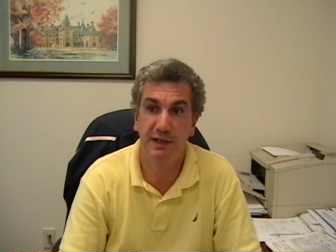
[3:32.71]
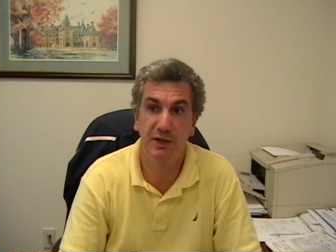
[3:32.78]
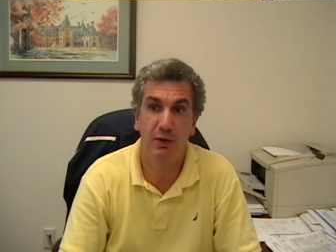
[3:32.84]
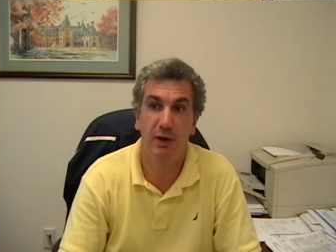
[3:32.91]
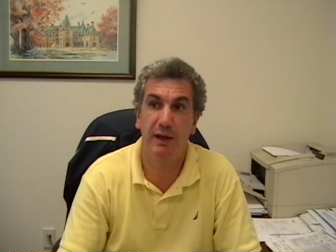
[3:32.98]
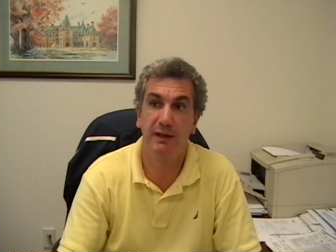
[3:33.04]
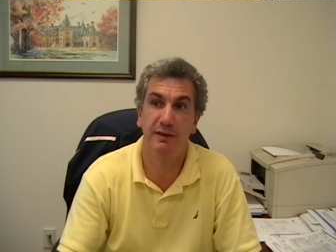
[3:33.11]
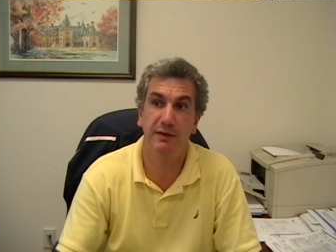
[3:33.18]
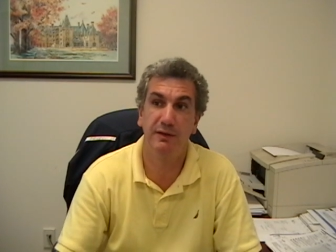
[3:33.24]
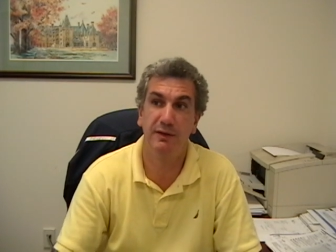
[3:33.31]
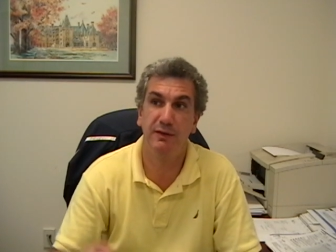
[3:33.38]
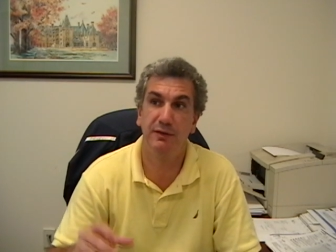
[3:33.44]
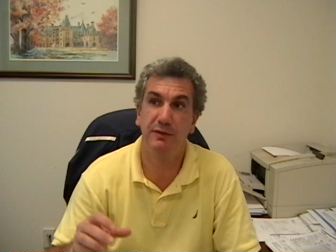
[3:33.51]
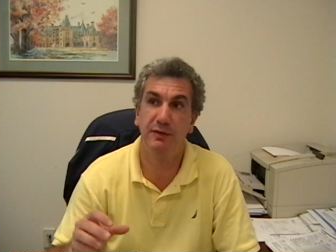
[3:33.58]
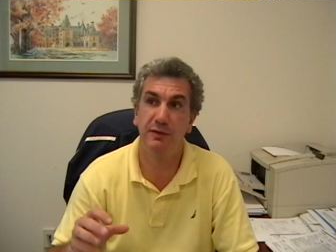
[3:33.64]
You know,
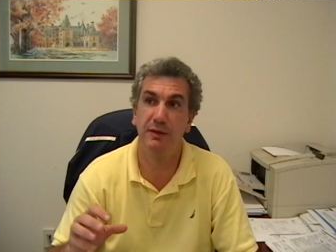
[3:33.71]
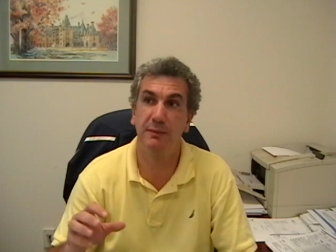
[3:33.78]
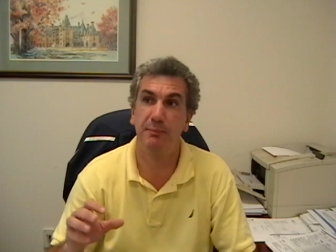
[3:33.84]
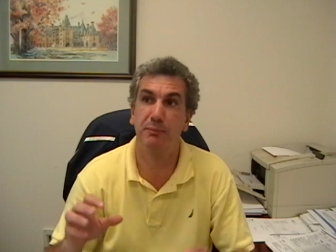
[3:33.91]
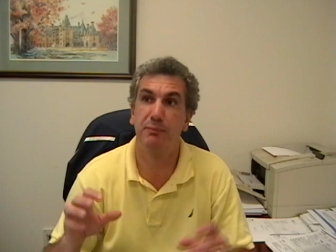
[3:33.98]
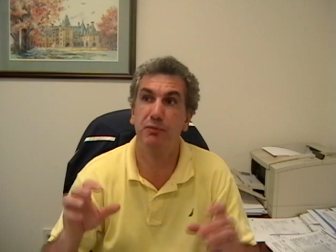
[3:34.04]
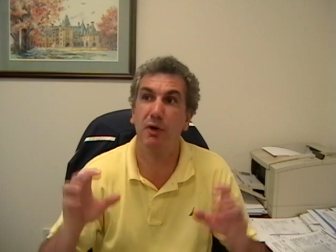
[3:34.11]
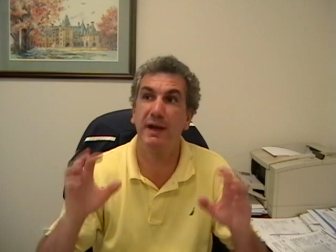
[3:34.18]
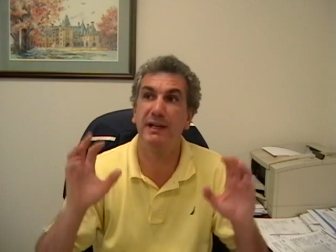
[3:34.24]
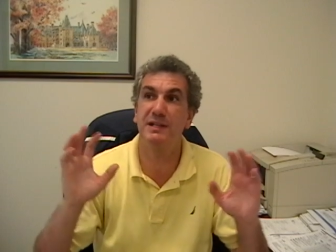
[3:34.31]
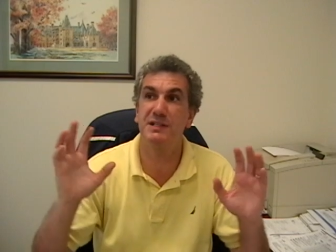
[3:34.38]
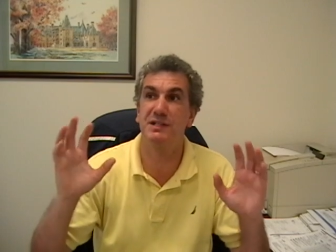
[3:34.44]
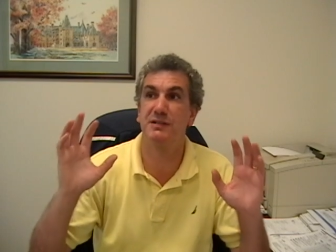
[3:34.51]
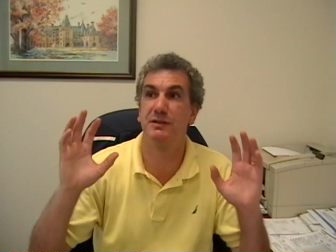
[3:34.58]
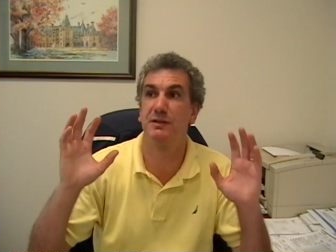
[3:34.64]
the
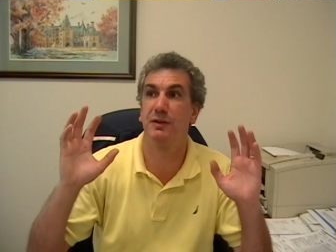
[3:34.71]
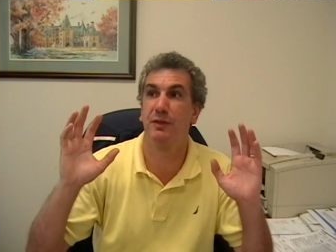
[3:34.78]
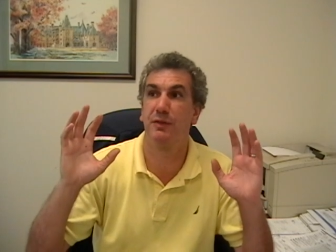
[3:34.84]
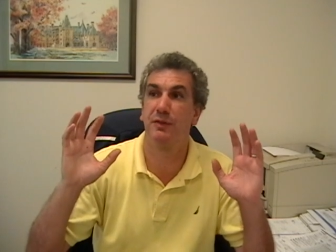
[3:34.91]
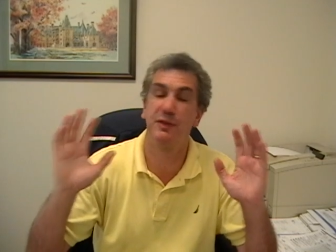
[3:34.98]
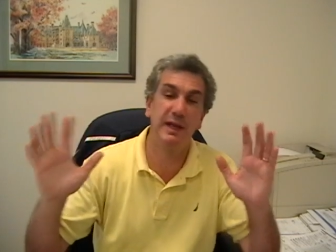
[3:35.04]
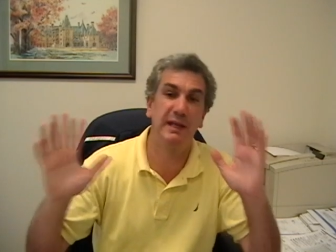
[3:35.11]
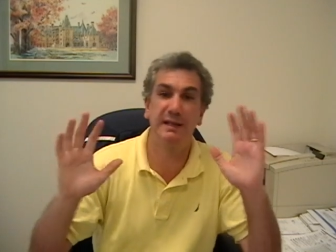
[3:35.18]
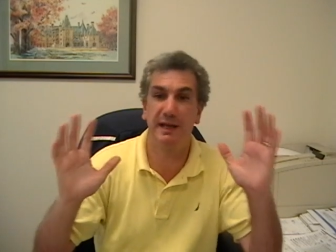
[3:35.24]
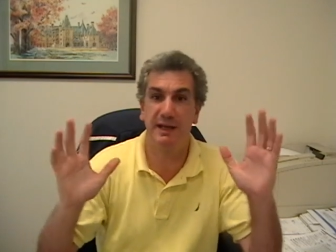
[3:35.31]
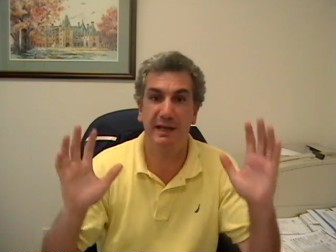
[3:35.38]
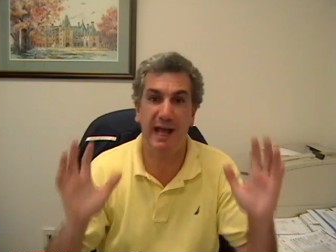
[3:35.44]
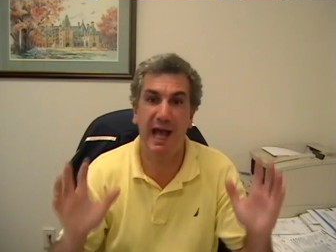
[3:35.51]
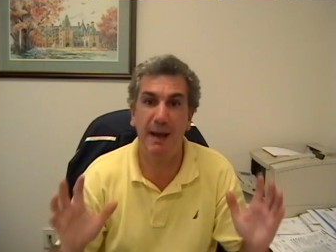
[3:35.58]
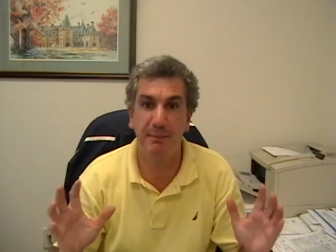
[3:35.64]
brightest thing that
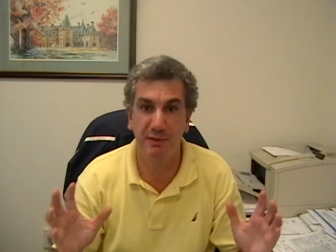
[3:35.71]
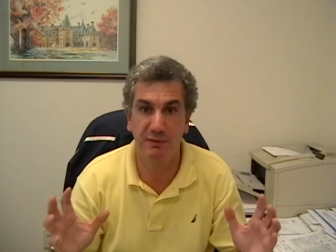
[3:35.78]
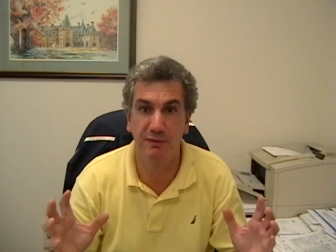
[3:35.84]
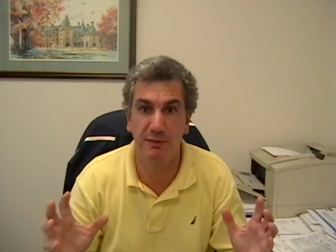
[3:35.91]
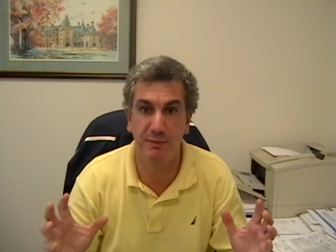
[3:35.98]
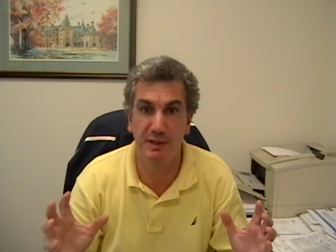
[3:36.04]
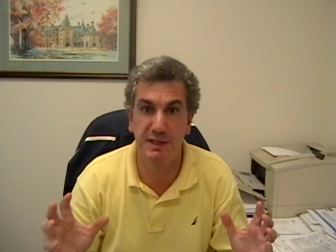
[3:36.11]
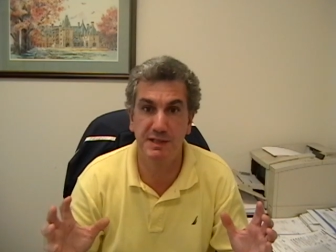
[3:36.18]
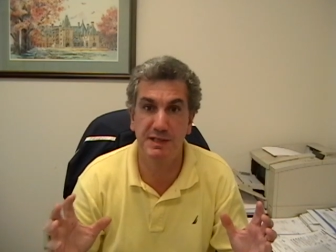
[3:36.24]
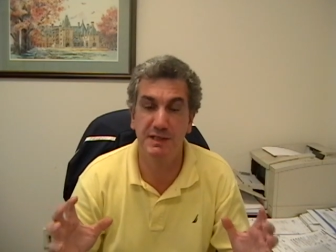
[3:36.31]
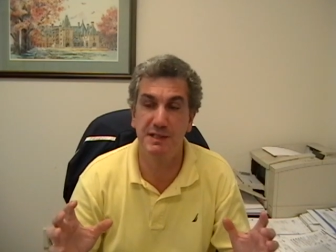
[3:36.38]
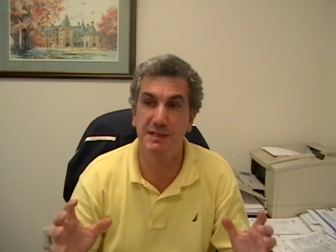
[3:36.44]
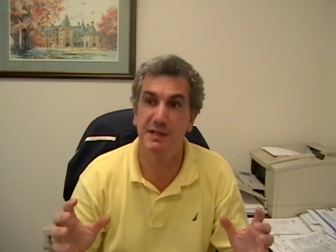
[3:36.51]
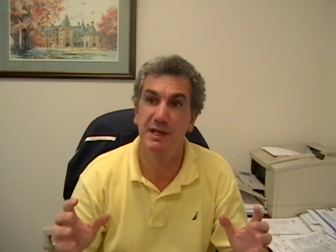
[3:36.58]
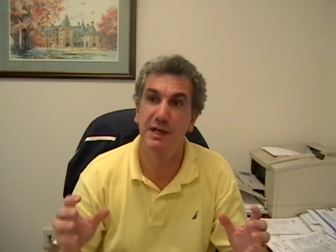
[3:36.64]
could happen from this
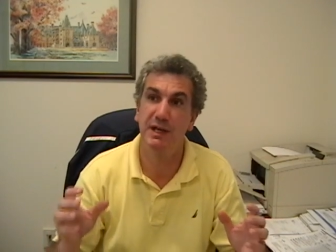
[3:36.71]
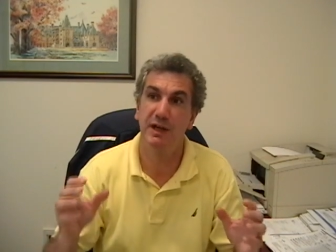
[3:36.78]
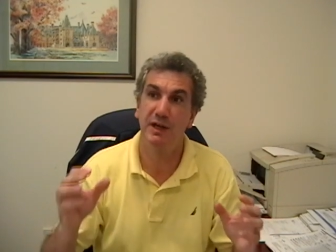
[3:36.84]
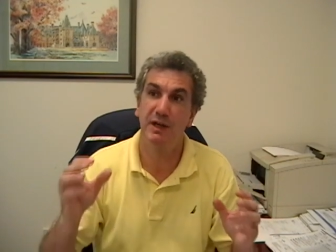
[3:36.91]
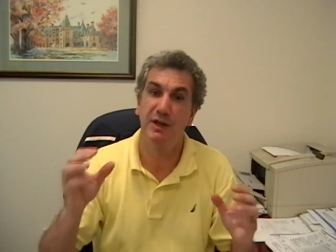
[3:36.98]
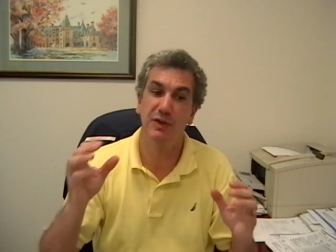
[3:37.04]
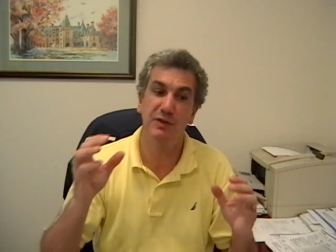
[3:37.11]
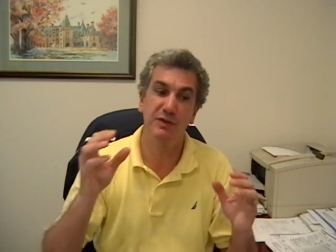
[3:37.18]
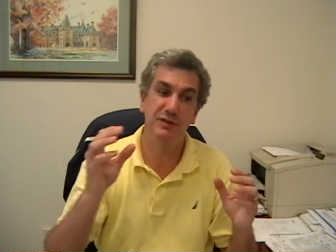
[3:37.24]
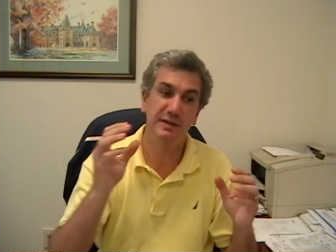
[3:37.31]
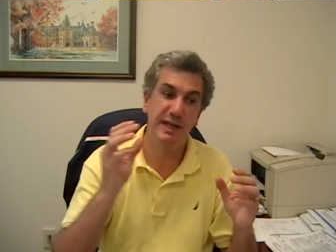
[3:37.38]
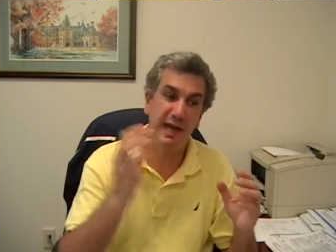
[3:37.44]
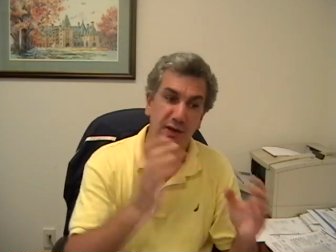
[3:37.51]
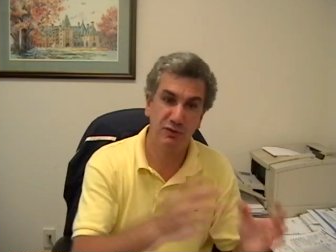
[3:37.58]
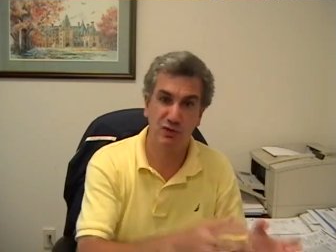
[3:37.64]
is
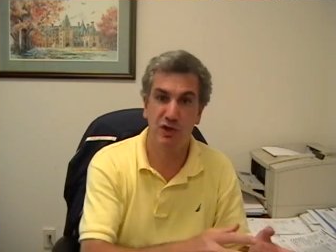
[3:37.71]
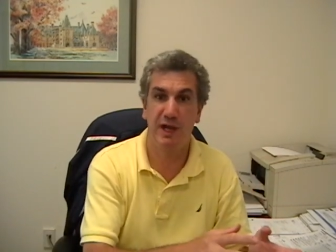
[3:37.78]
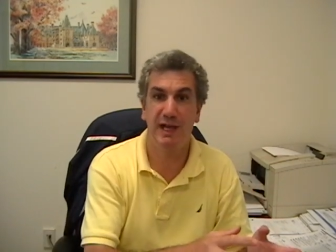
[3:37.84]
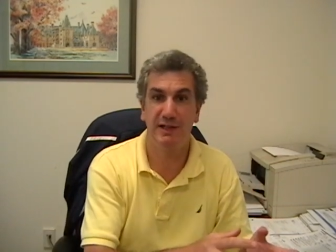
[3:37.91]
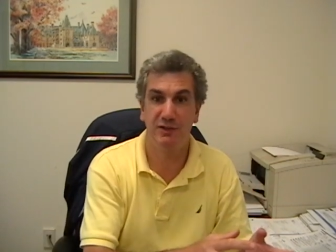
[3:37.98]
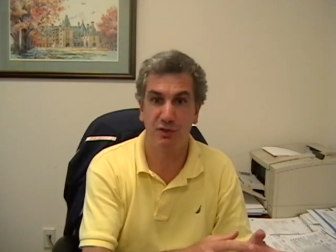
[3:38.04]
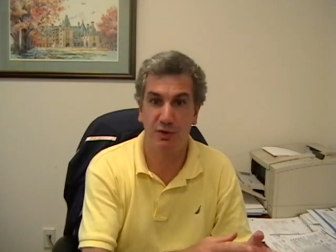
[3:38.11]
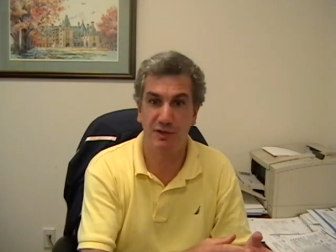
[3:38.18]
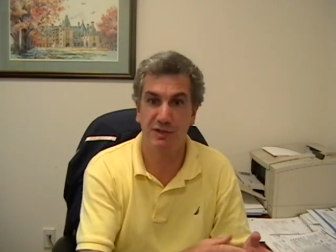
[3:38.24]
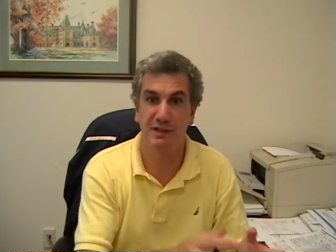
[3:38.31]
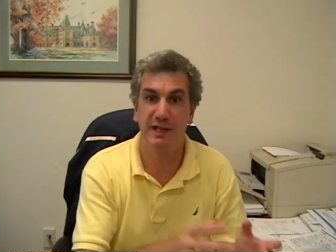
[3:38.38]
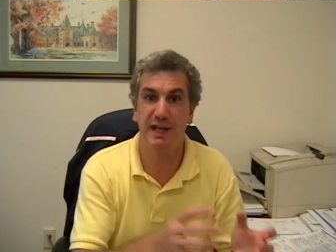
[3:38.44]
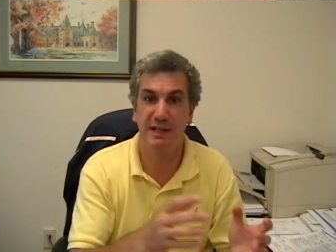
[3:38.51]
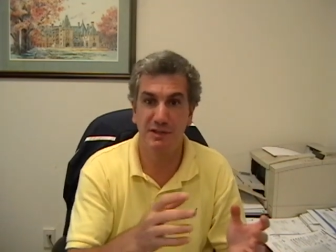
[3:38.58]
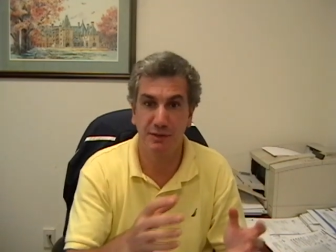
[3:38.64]
now Chad
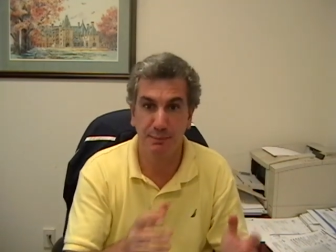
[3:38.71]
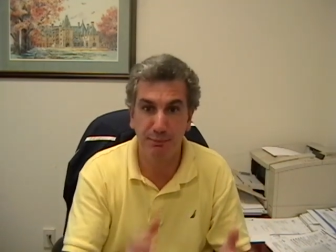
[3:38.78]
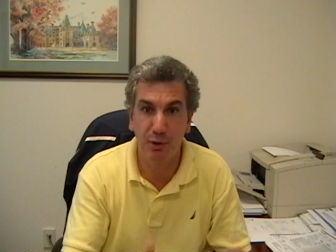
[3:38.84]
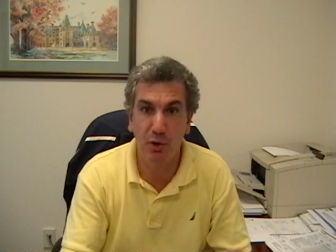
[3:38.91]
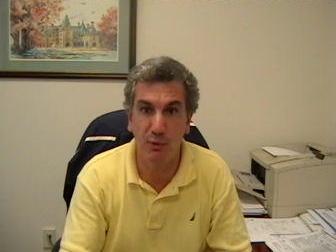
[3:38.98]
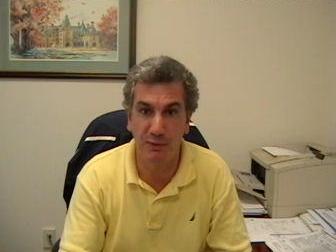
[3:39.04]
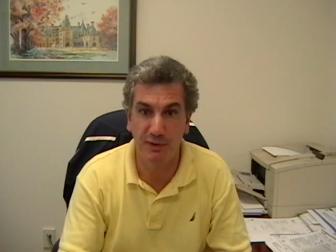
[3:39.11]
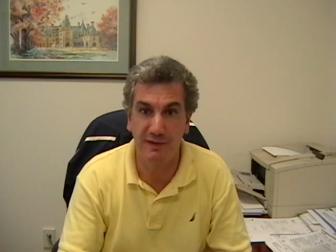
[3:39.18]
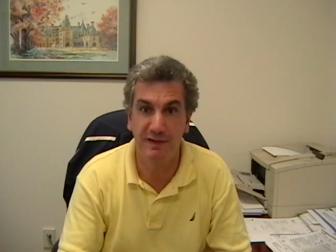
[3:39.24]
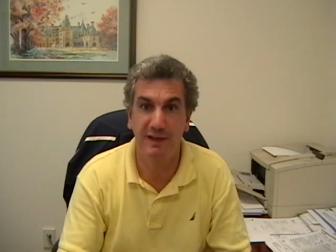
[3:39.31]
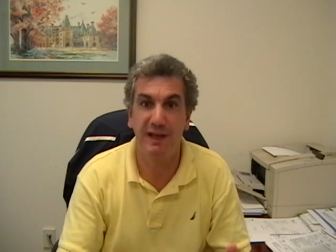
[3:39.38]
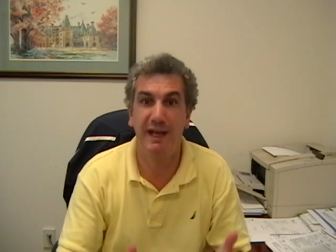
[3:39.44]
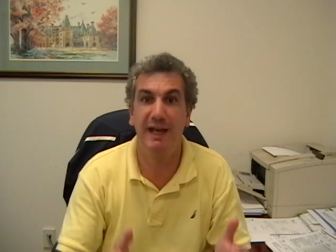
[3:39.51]
Dawson has an opponent.